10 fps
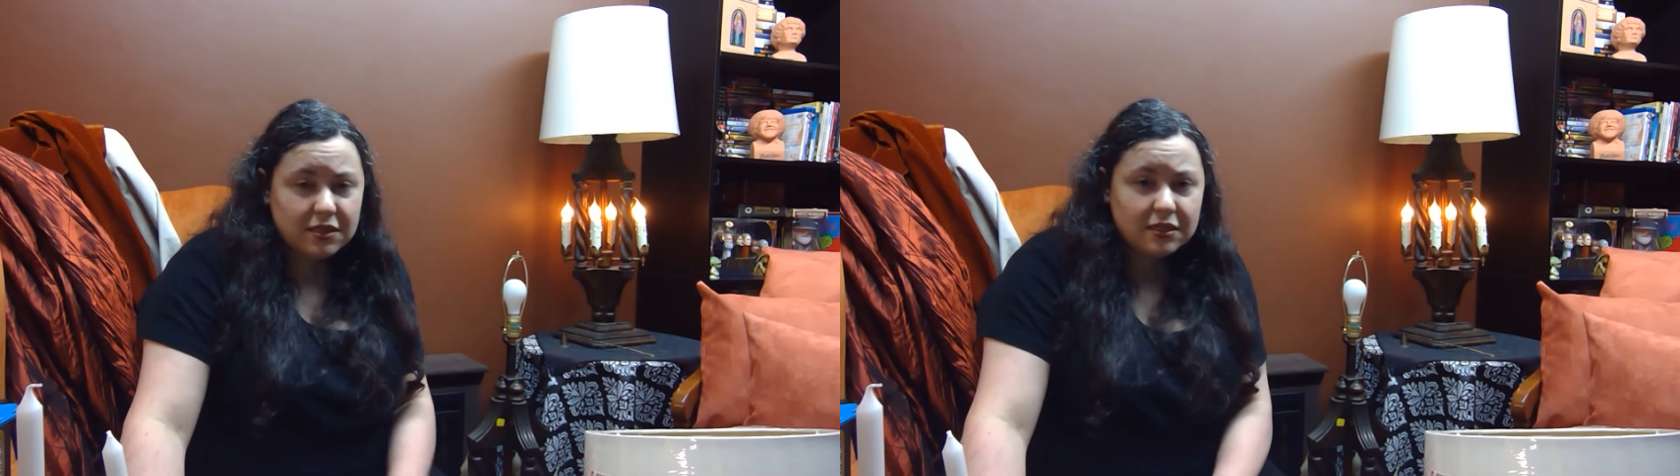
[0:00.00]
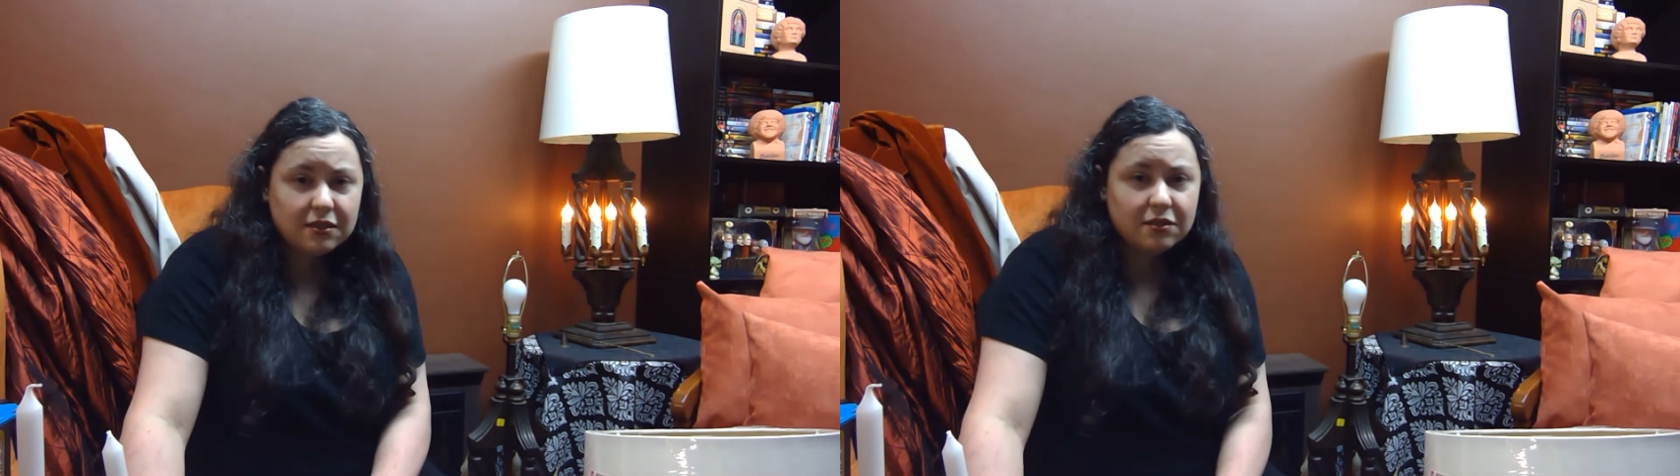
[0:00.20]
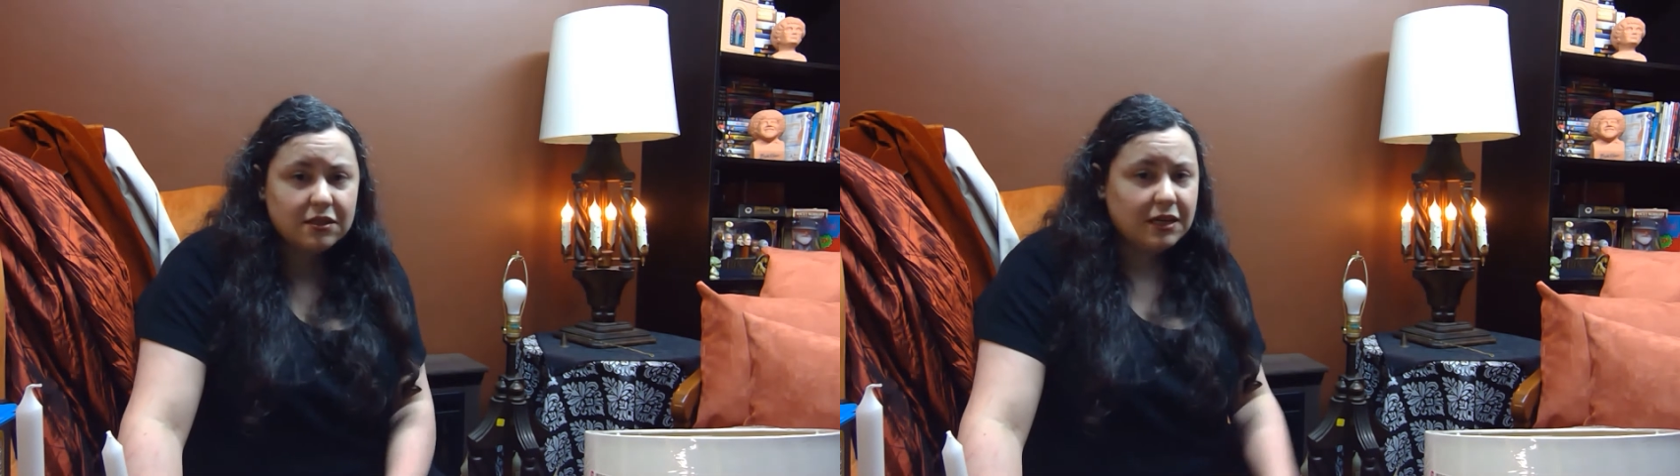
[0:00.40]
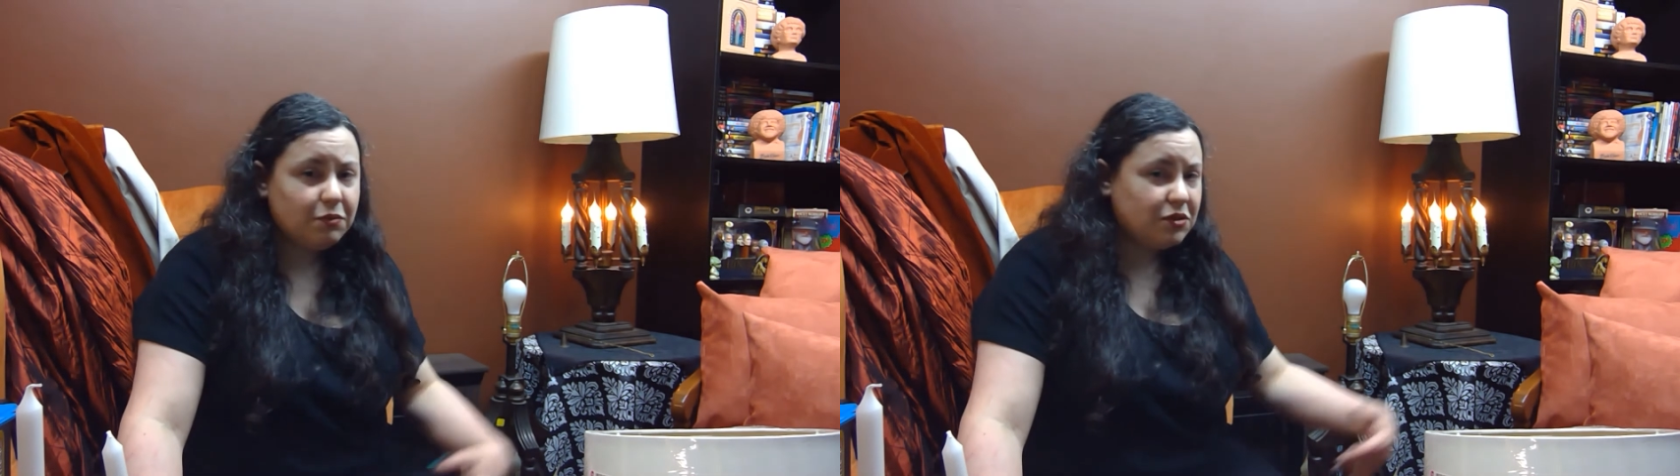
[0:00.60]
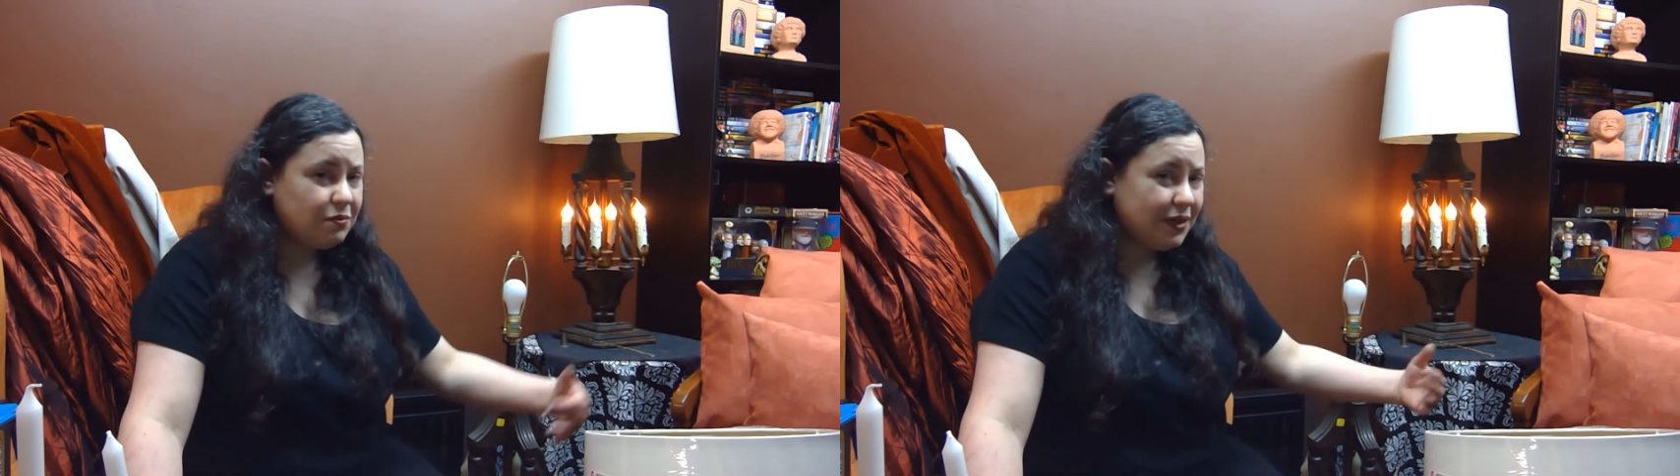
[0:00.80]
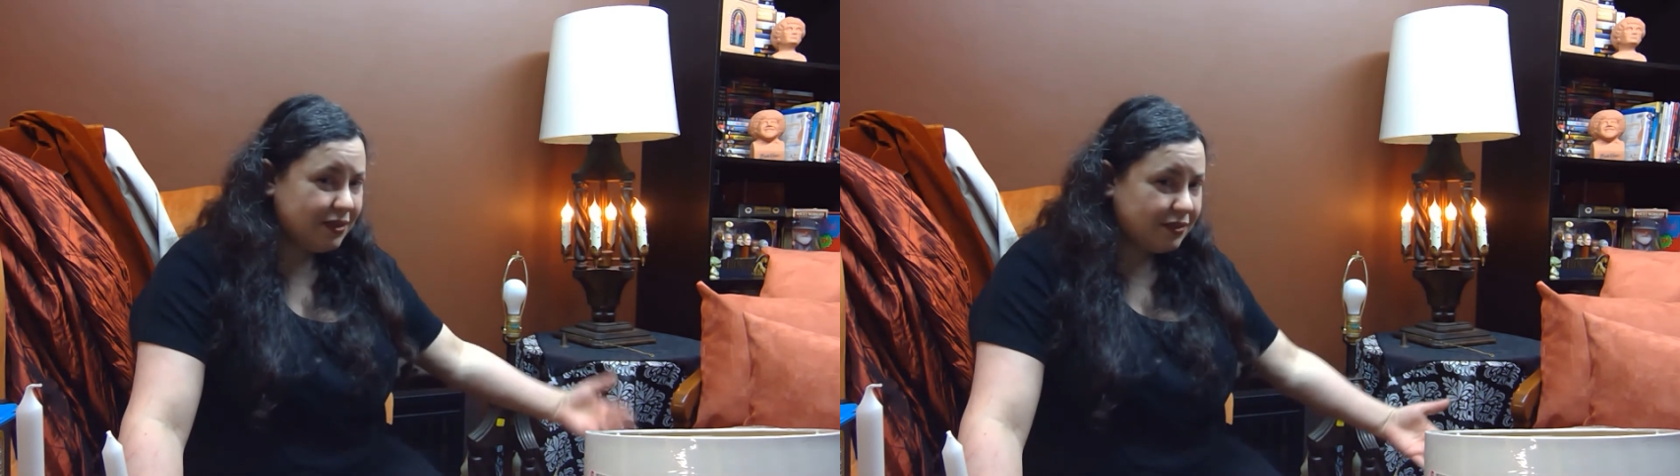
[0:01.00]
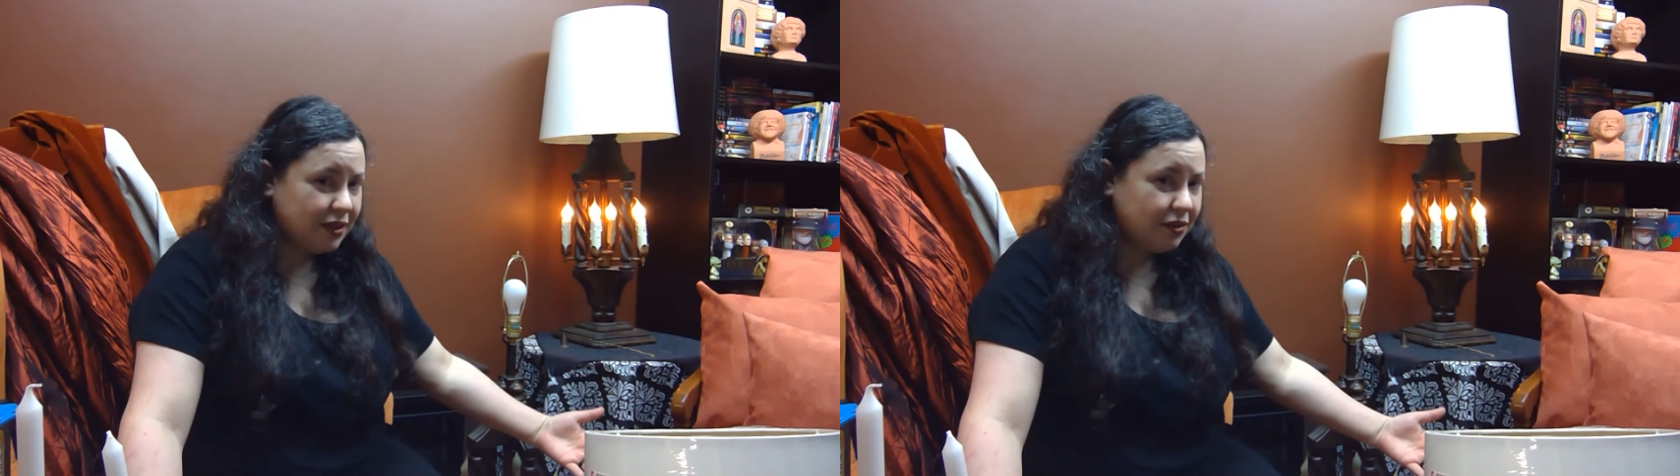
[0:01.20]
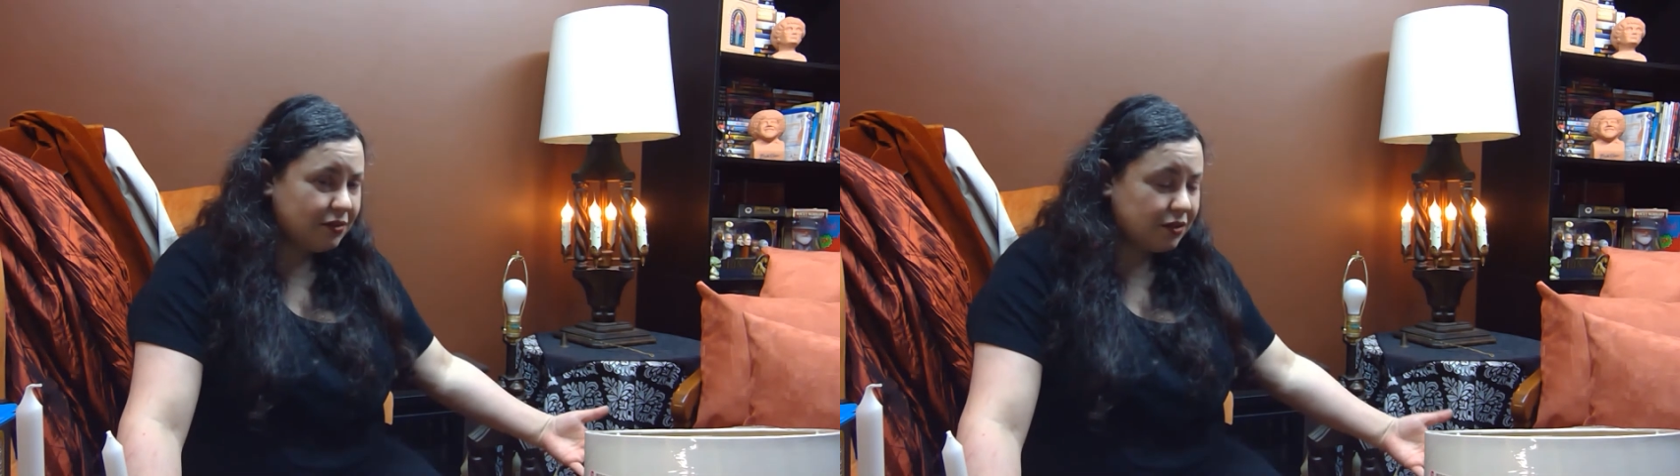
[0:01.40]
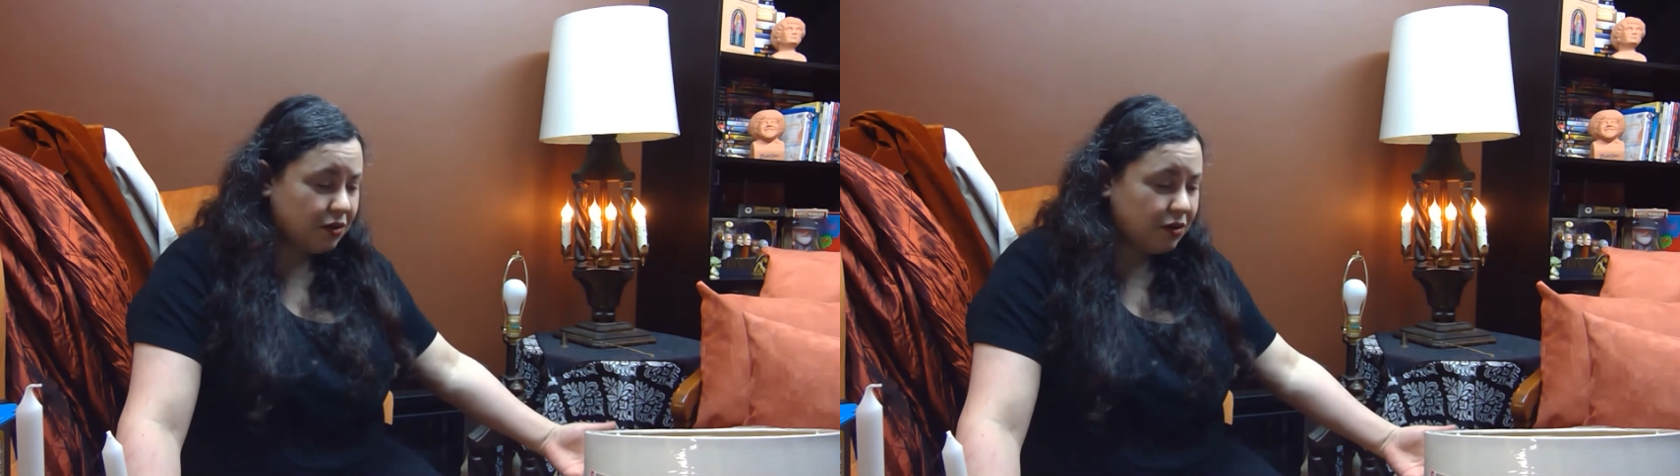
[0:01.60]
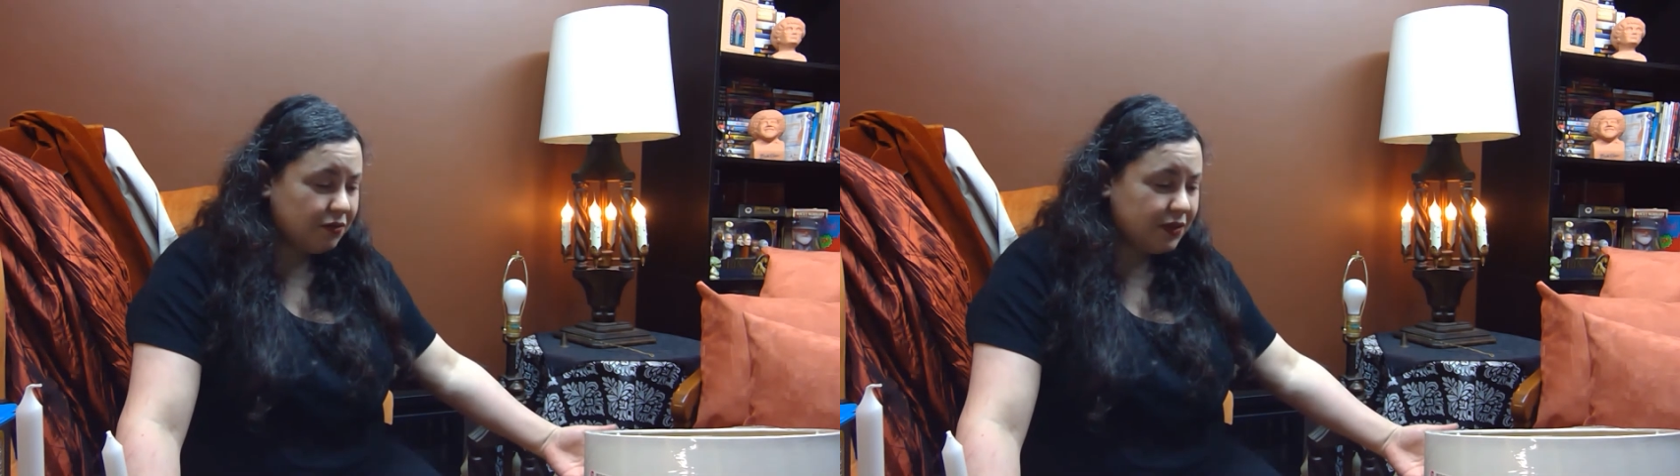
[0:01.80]
this little table to be in the center as a
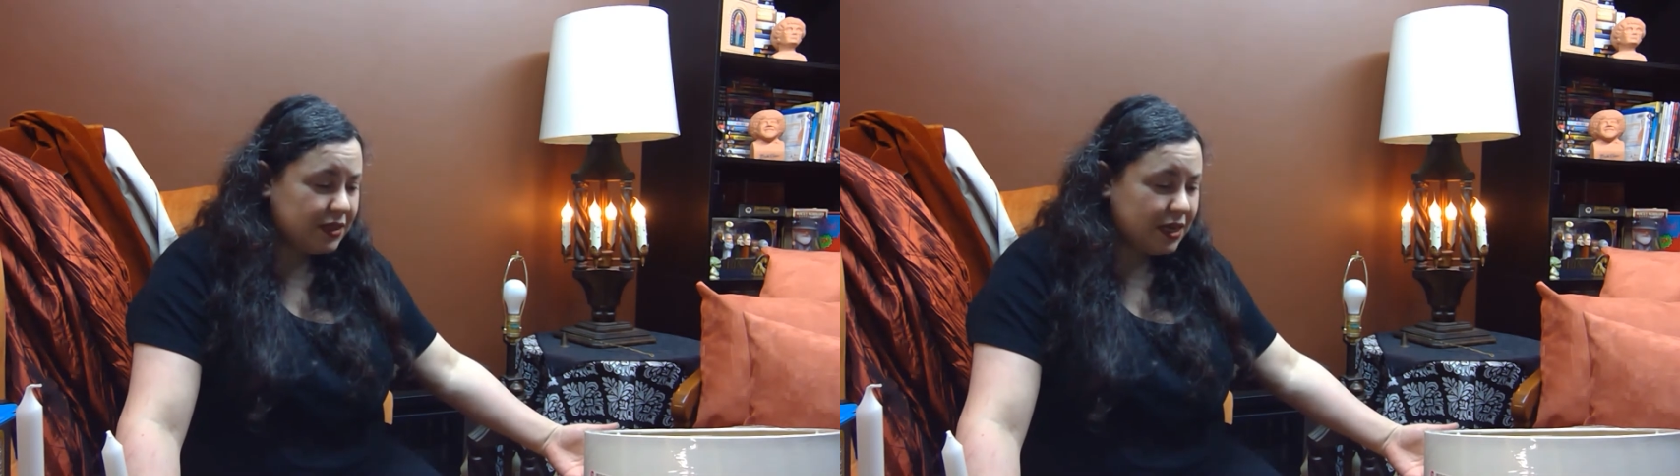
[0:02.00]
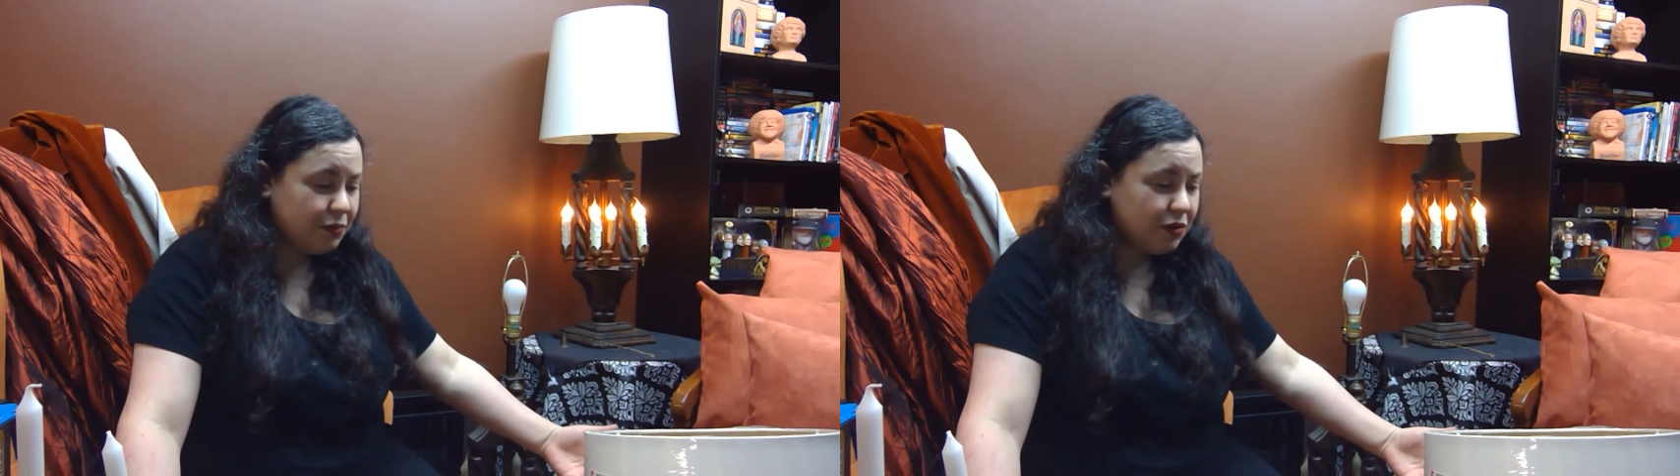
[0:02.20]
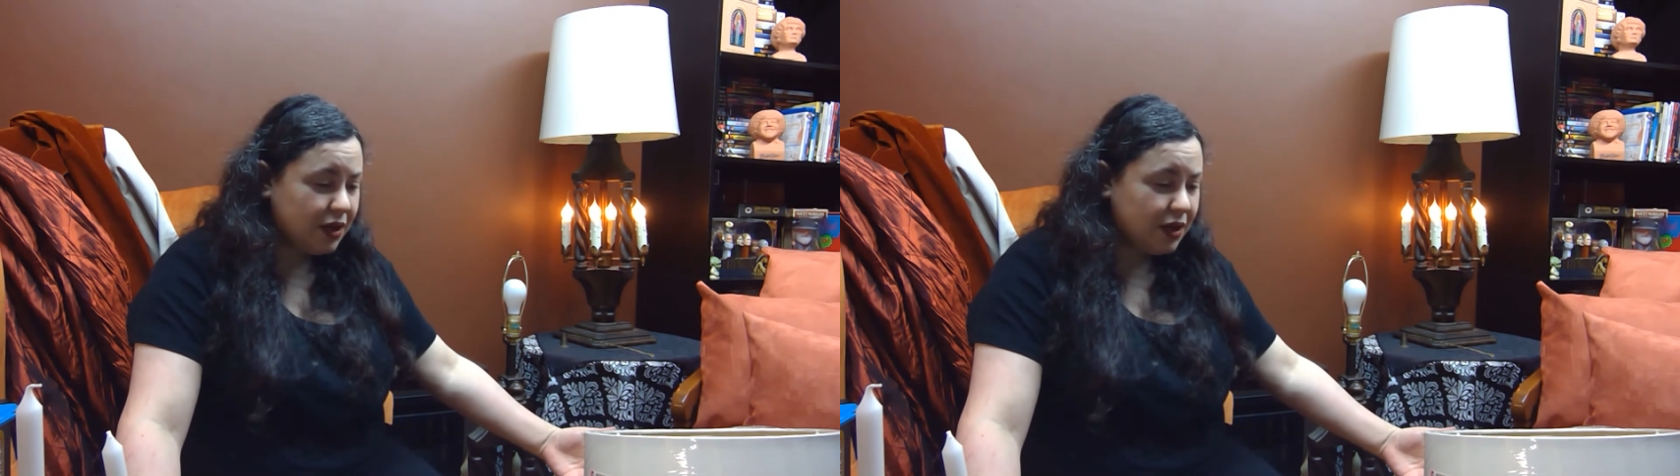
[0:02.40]
coffee table,